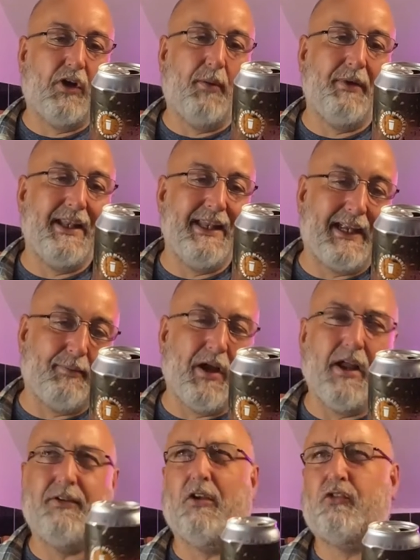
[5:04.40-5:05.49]
from. Enigma
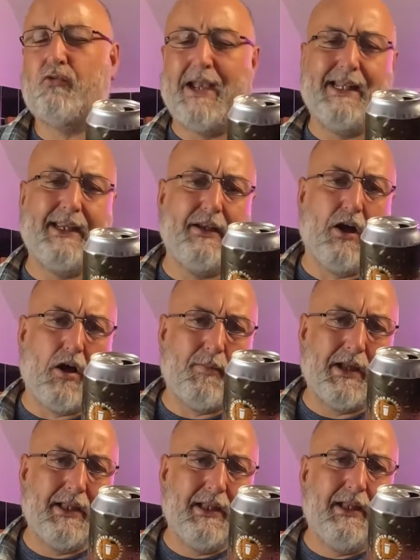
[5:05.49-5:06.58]
is Australian
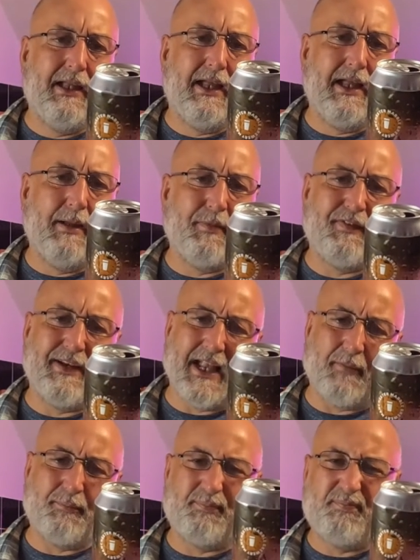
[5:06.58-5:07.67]
hop. I think
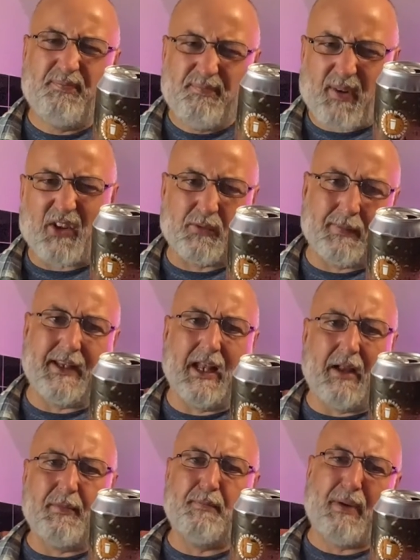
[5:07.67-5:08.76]
that possibly
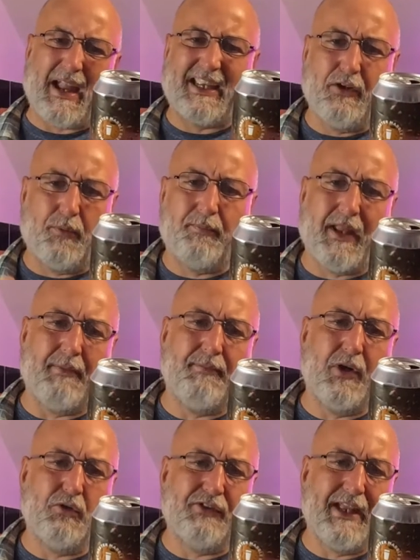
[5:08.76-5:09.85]
that would be backing up that
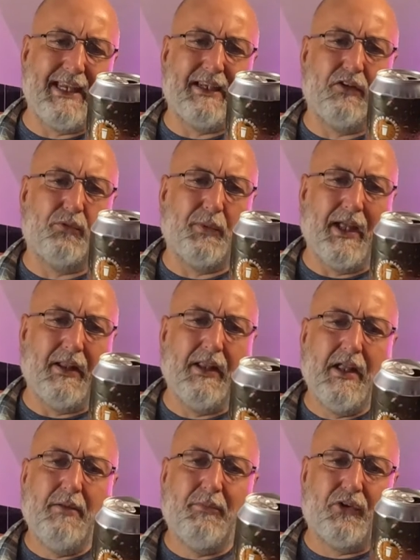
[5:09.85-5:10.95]
Mosaic as well.
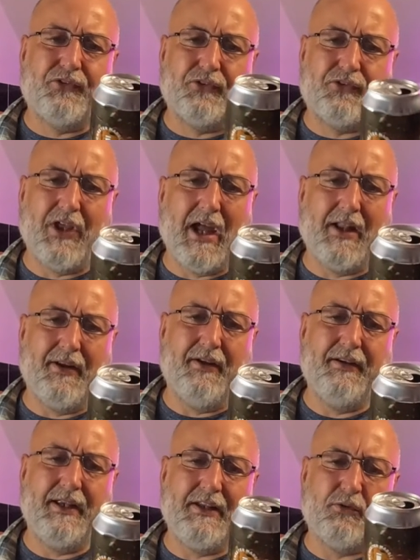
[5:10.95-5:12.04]
But
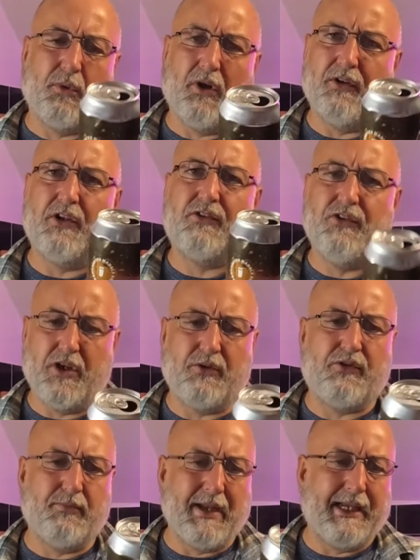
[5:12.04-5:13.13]
Sultana is the one that's new
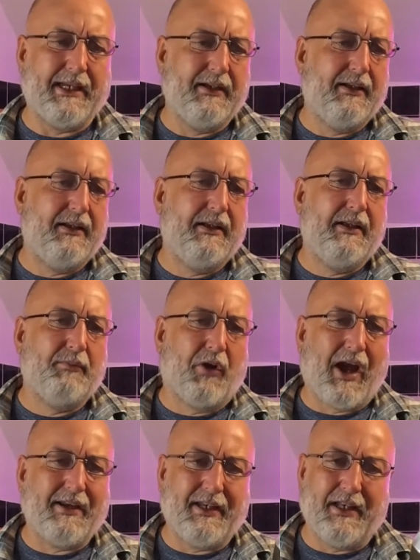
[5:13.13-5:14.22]
to me.
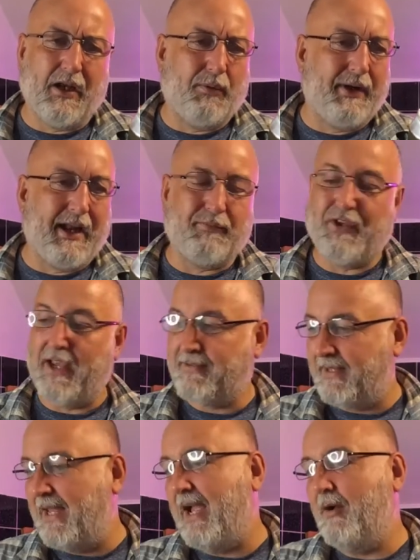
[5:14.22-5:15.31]
But, you know, when I'm
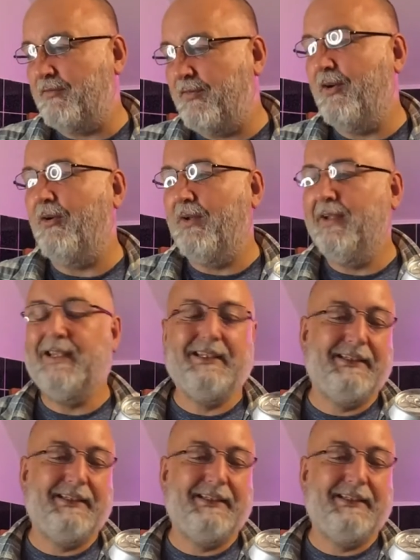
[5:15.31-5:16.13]
tasting that, I thought,